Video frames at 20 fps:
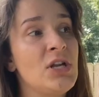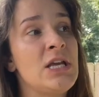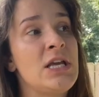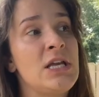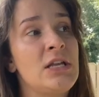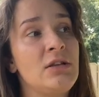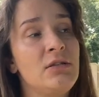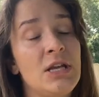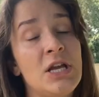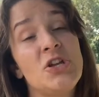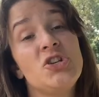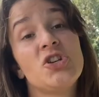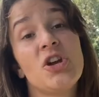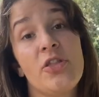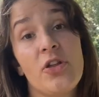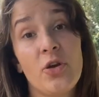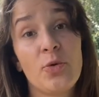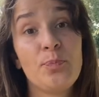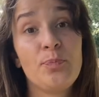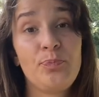eat each
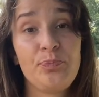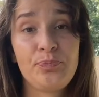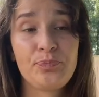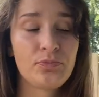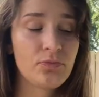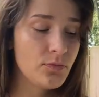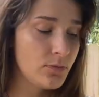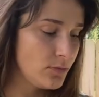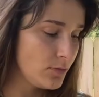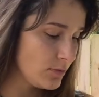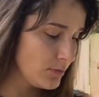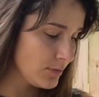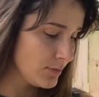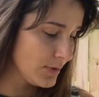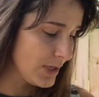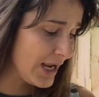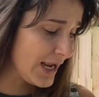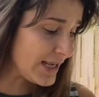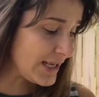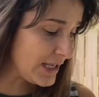other.
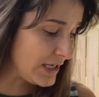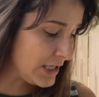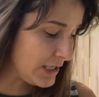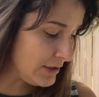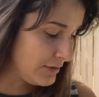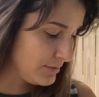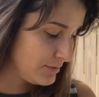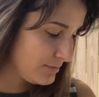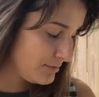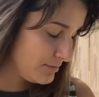Hi, kitty.